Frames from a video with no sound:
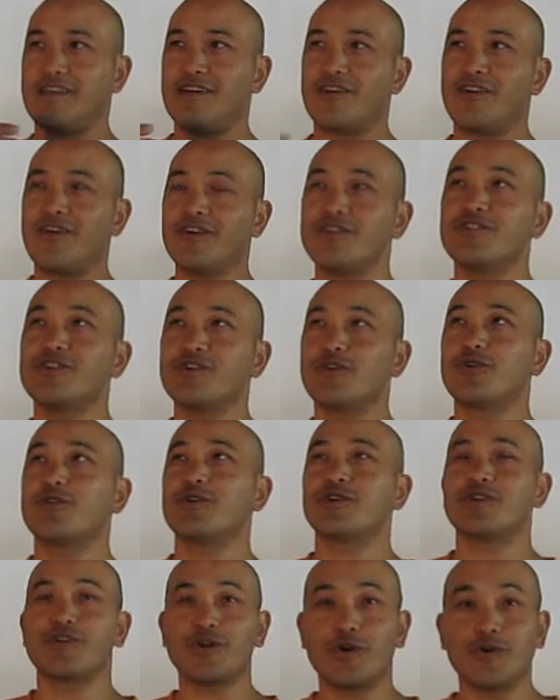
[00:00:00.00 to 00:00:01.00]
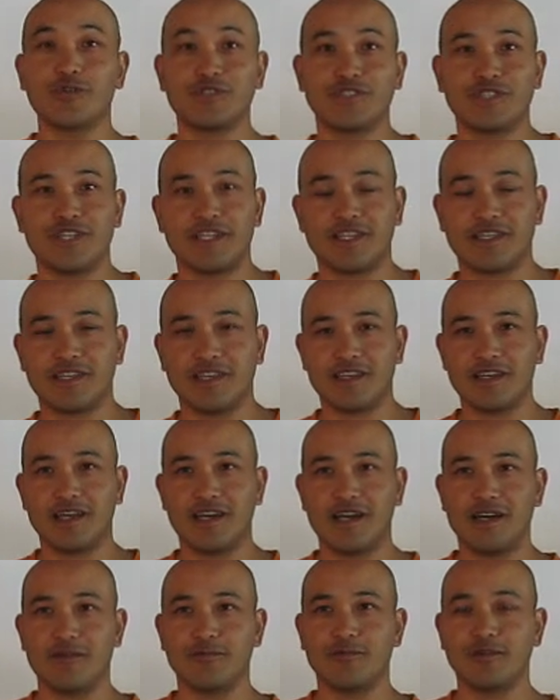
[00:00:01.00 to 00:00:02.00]
on the court coaching,
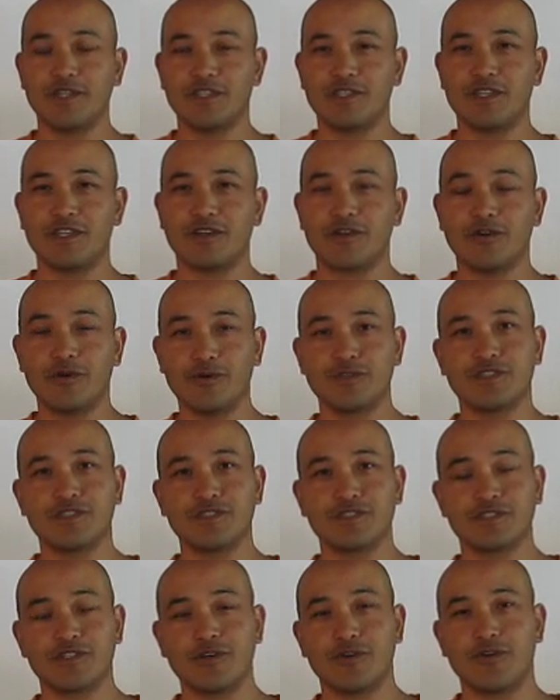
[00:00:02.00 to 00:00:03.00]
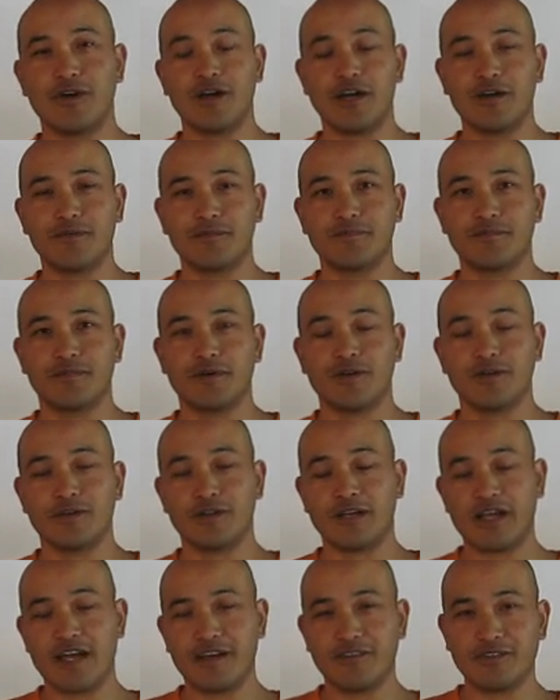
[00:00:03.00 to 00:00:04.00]
when the coaches go
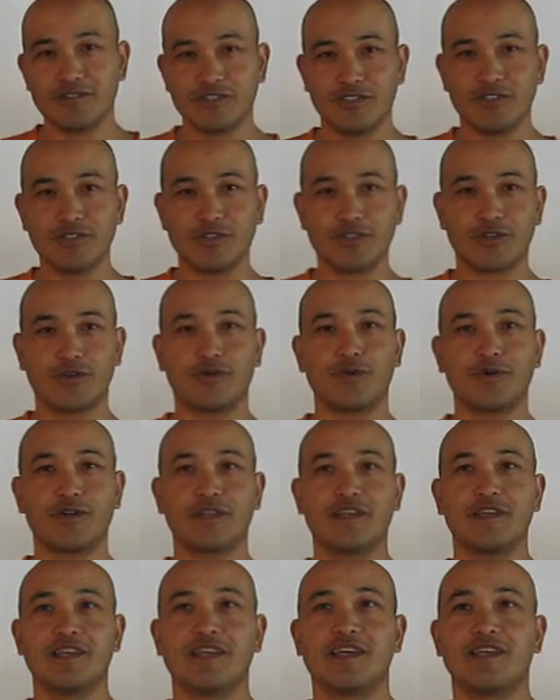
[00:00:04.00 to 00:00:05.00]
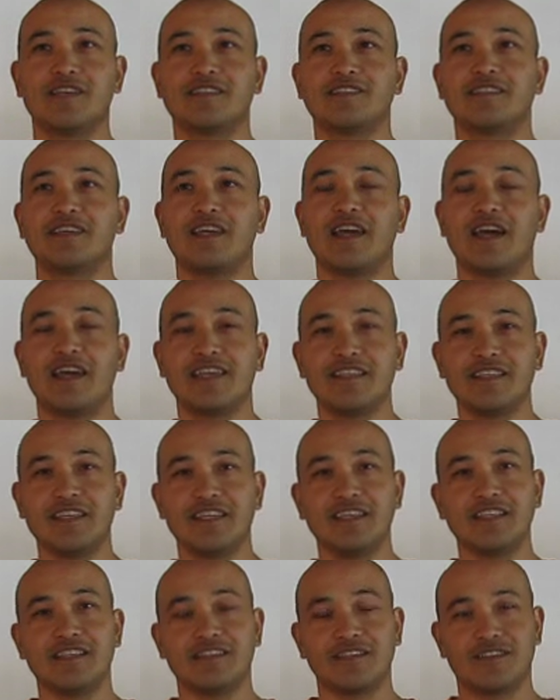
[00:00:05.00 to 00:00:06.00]
out to the court and say, I
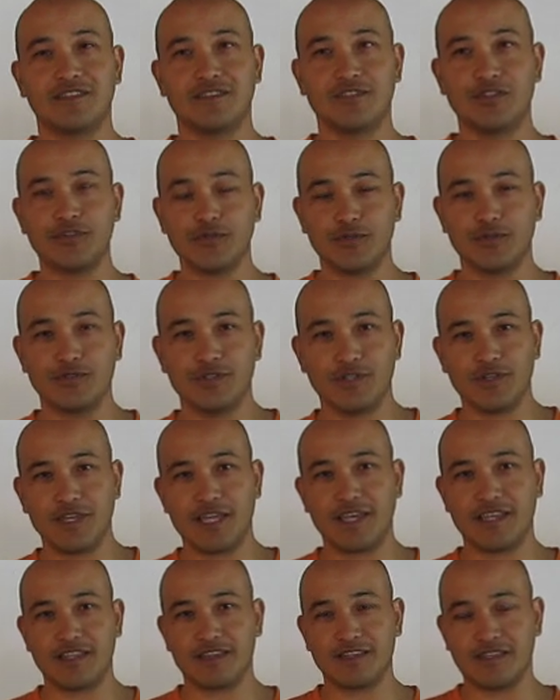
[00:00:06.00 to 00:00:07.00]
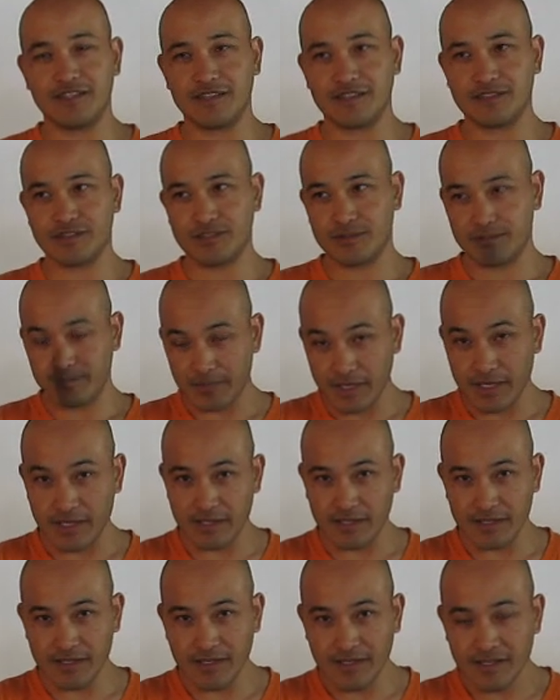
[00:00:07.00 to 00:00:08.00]
need you to hit this
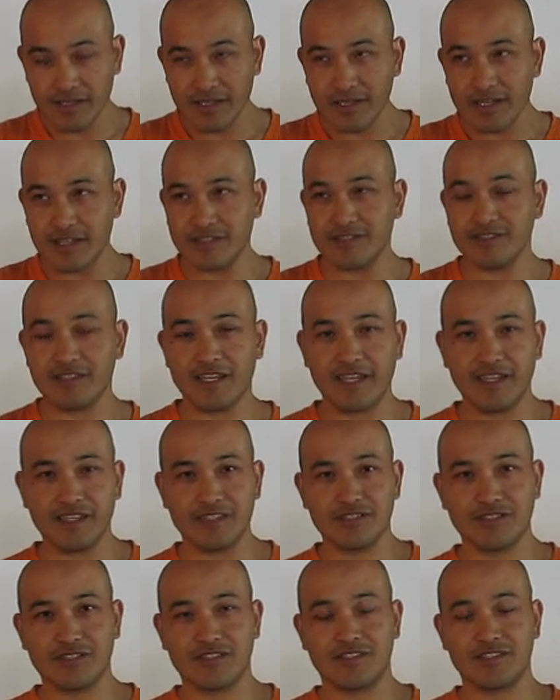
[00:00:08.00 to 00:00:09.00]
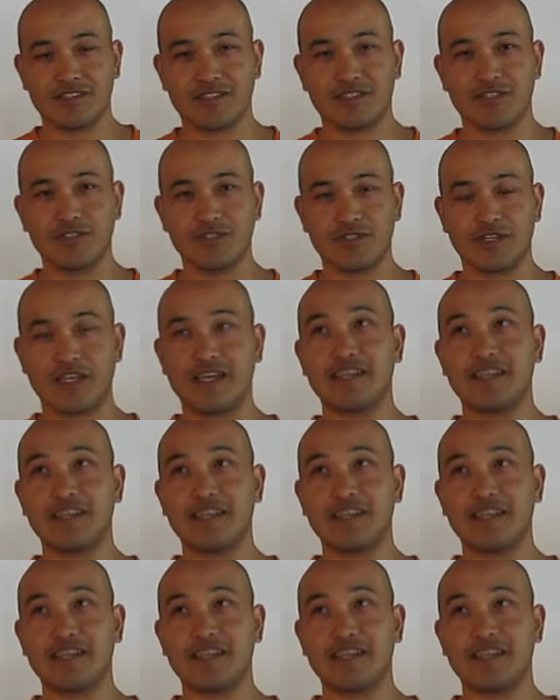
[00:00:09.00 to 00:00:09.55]
spin as tight to